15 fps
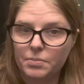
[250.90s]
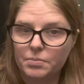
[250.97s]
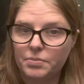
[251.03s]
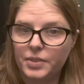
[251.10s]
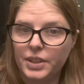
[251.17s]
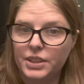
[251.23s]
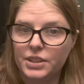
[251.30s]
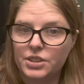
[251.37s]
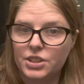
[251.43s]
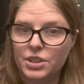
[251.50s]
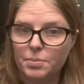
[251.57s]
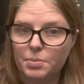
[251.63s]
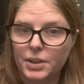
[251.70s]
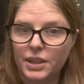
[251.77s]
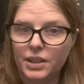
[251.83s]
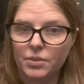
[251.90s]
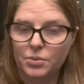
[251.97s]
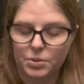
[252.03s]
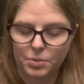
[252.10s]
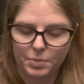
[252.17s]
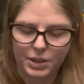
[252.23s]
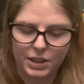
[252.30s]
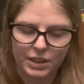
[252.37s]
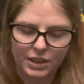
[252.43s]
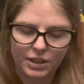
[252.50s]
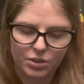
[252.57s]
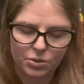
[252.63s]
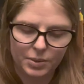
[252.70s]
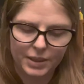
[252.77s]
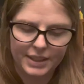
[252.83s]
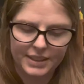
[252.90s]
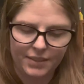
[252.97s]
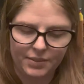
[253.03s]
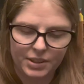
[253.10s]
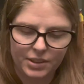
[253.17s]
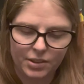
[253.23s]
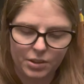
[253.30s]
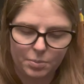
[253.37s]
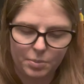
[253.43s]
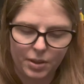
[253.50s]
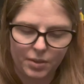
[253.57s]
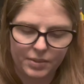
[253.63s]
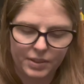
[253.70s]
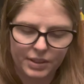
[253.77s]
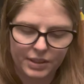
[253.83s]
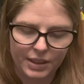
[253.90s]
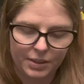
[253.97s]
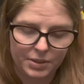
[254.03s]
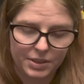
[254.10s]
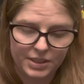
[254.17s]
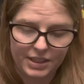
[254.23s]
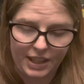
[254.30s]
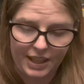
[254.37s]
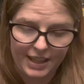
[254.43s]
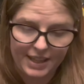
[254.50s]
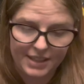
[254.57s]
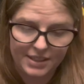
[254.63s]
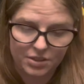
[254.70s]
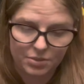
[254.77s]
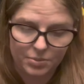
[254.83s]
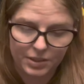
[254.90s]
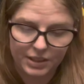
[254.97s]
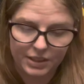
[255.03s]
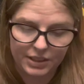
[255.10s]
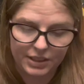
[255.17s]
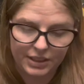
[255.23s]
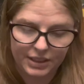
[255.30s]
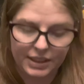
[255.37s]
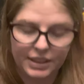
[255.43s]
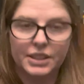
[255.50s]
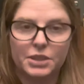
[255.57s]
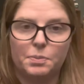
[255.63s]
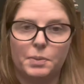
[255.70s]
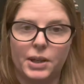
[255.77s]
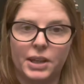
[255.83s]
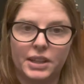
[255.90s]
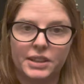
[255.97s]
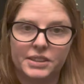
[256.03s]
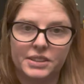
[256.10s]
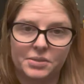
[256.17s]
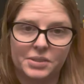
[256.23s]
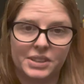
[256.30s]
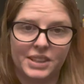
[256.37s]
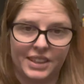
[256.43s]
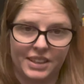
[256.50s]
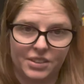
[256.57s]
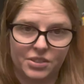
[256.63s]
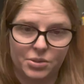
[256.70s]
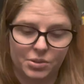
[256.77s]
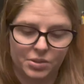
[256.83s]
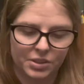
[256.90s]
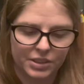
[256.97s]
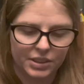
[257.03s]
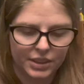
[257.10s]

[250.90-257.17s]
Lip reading: fees and shipping will be $27 profit. That was the highest one in this box, was that controller.